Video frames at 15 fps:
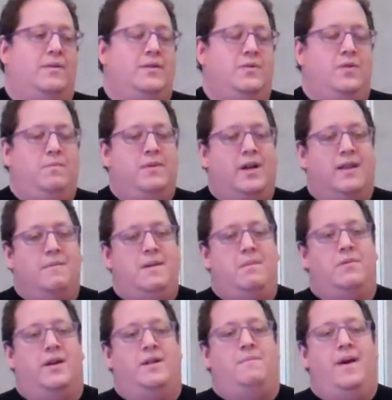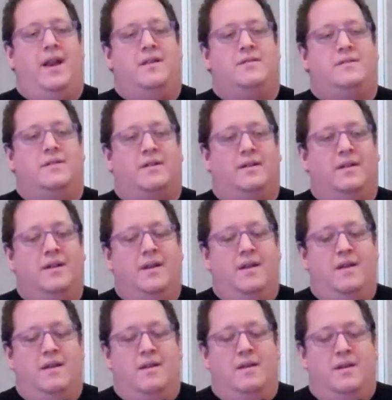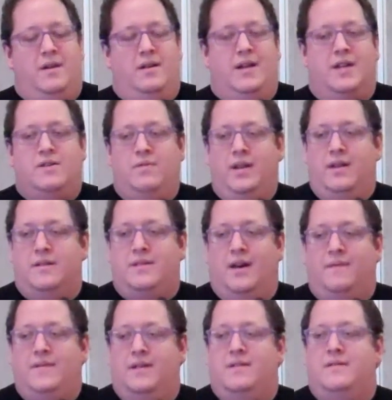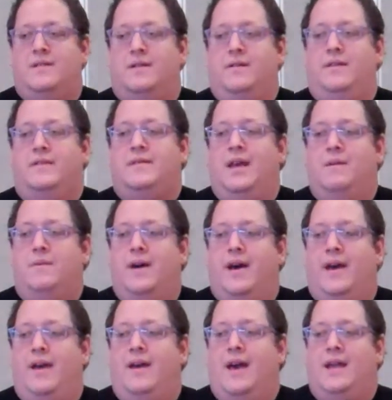Because when you put other people on a pedestal, you're not treating yourself necessarily the same way.